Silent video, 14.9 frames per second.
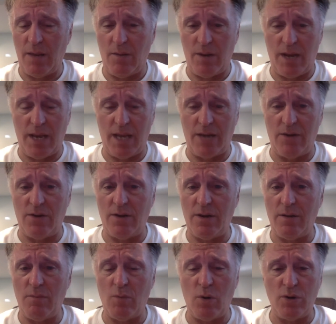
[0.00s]
and
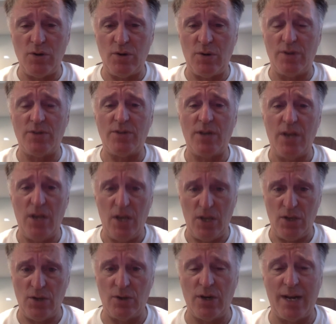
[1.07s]
more endurance
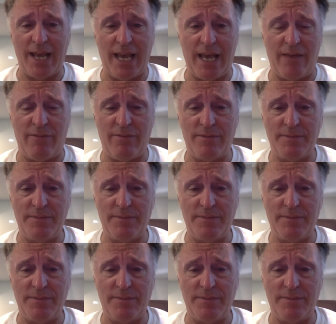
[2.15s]
you're going to have.